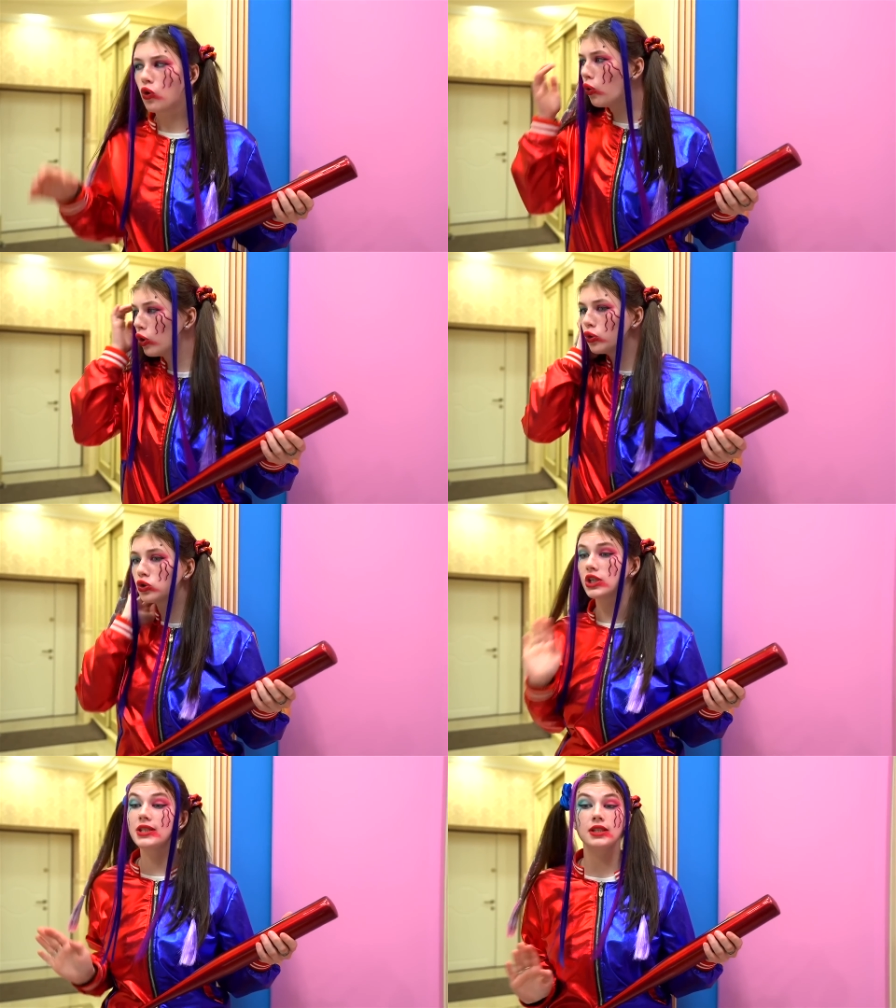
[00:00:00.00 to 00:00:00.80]
They're
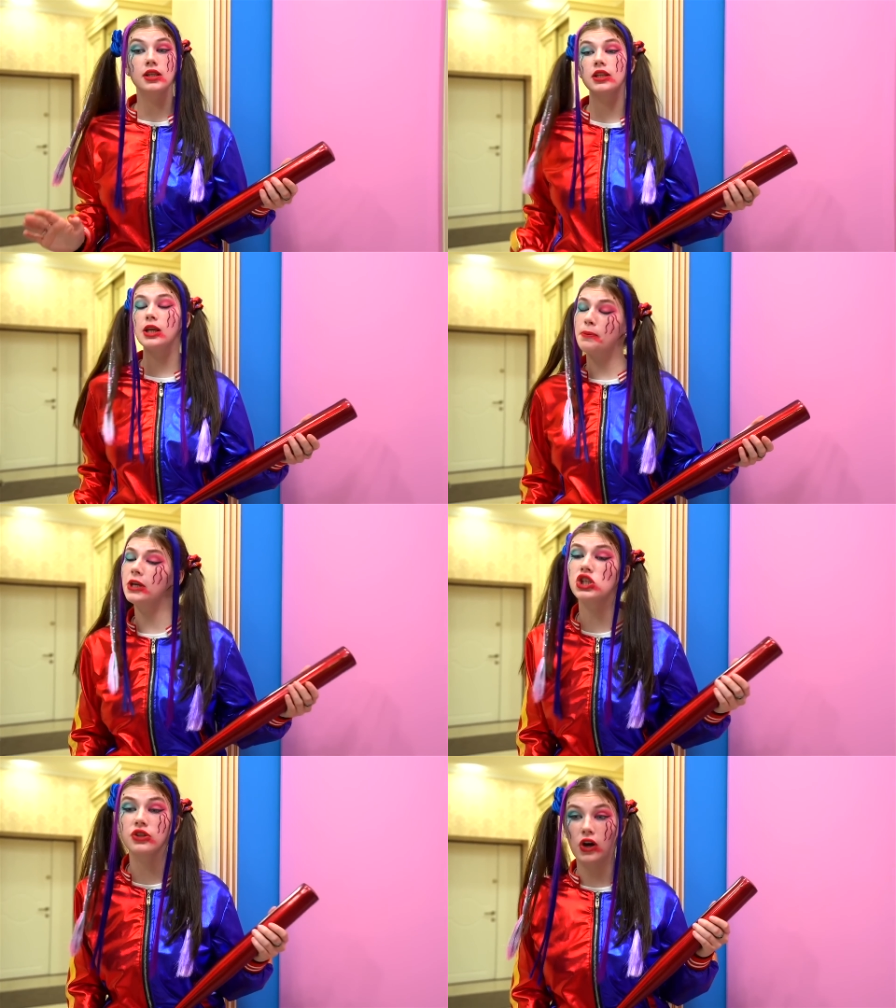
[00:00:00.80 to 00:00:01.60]
so mean.
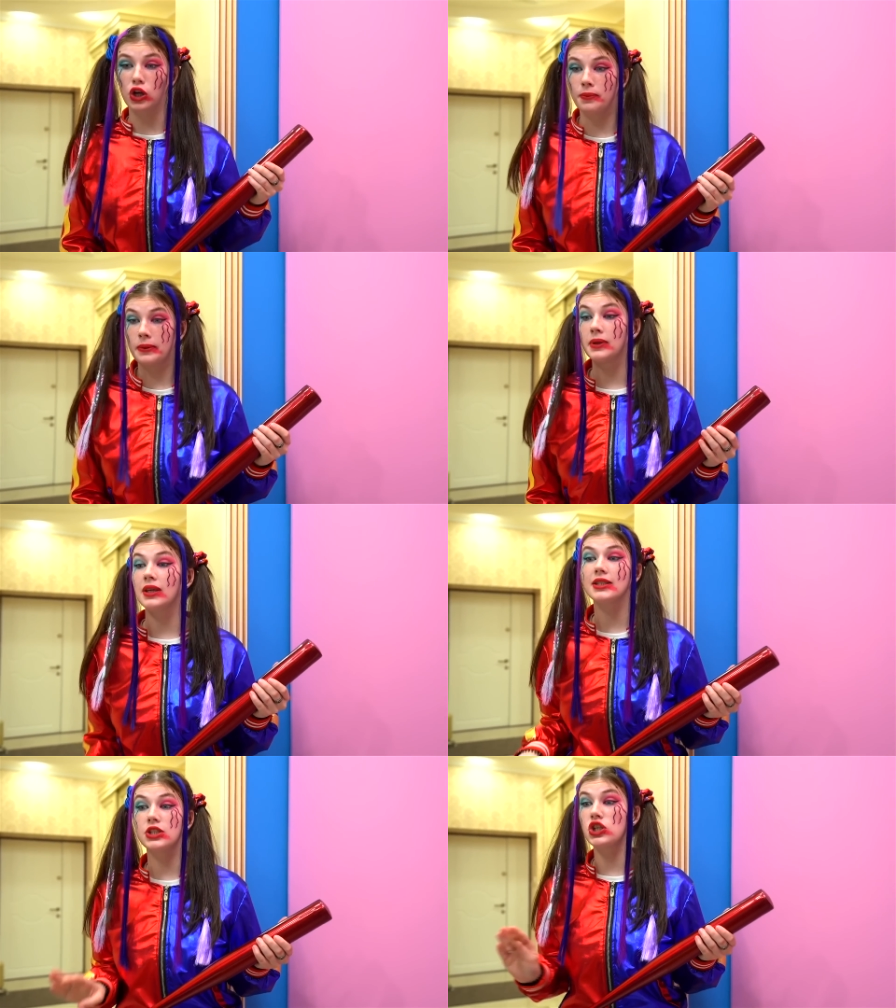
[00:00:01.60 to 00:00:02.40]
Don't worry,
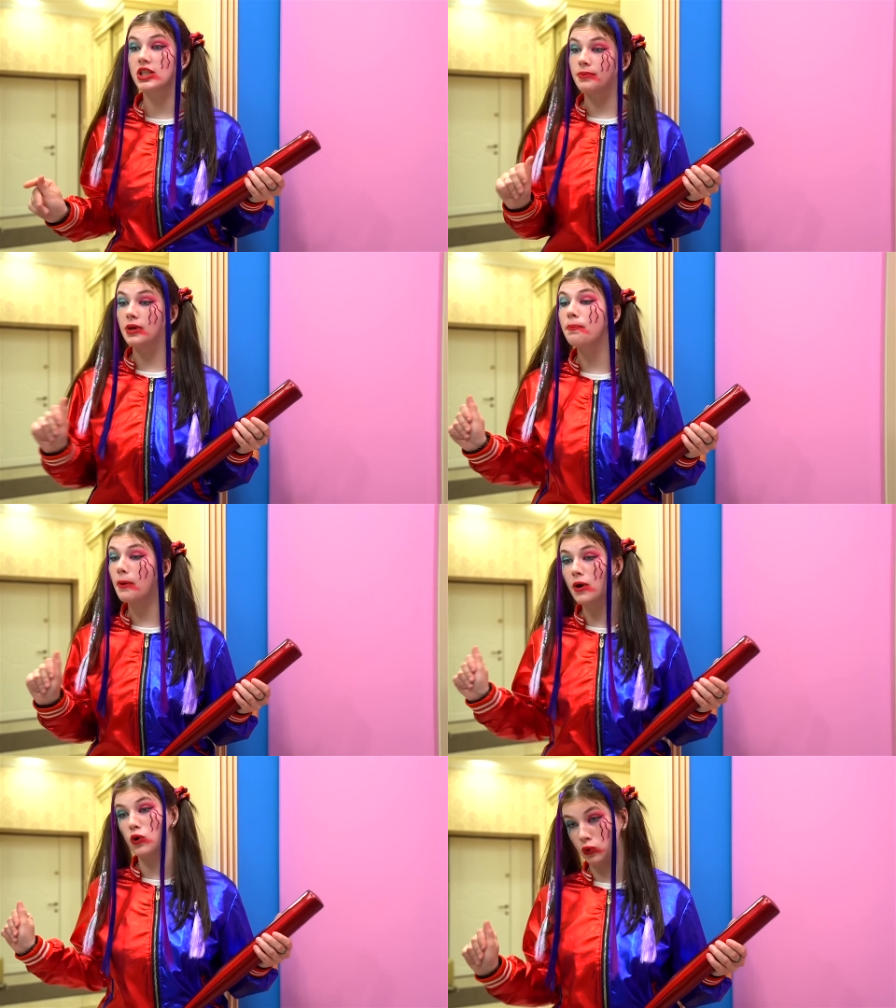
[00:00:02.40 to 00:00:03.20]
love, I will help
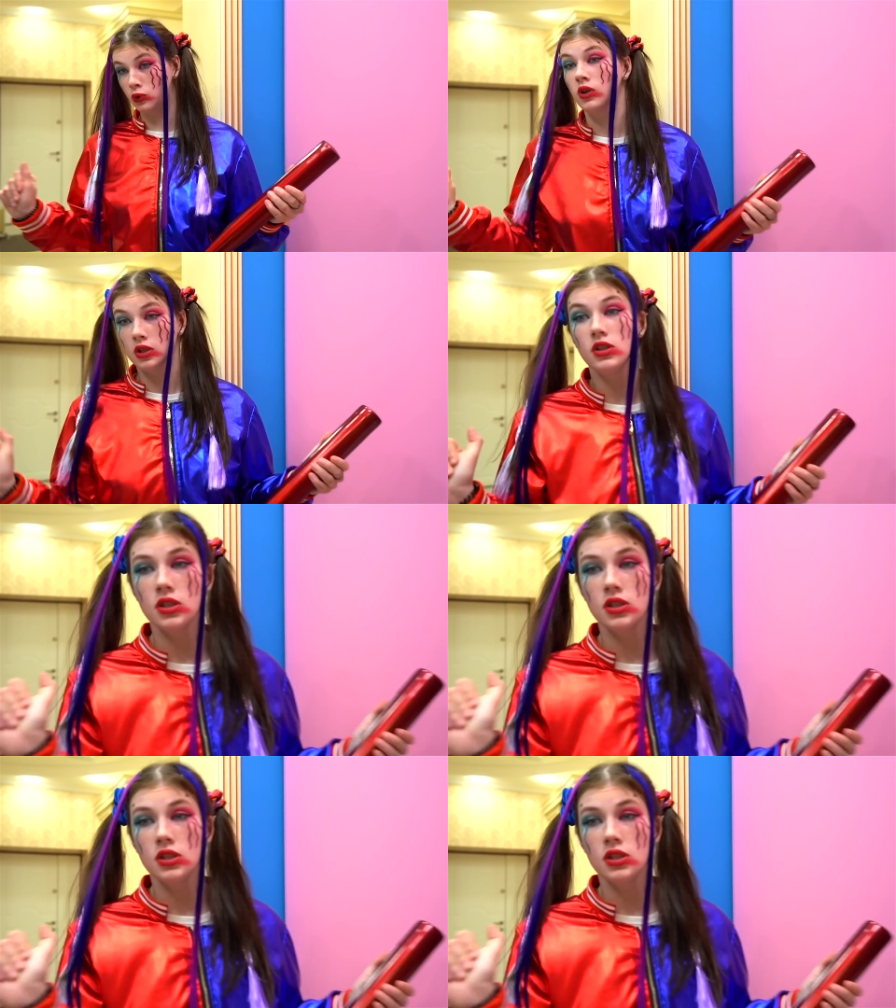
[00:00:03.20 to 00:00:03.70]
you with that.